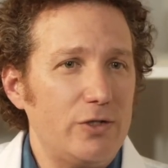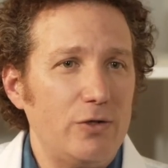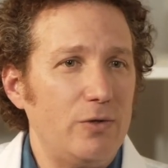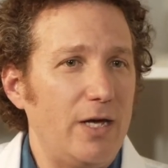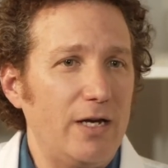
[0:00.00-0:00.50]

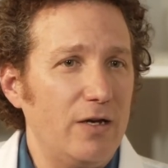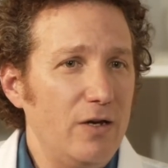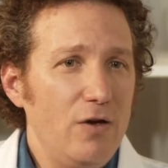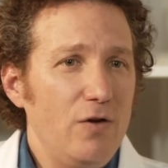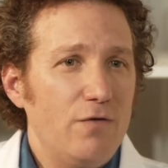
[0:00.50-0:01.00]
so like
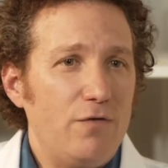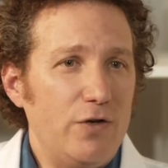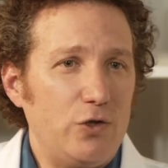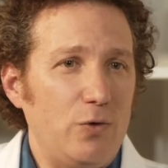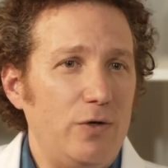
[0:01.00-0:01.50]

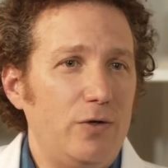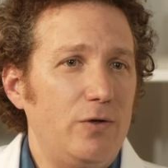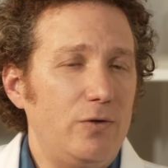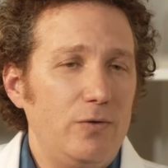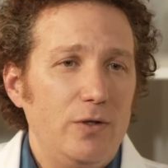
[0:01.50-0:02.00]
fish
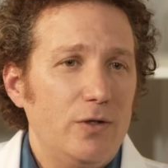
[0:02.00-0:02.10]
oil,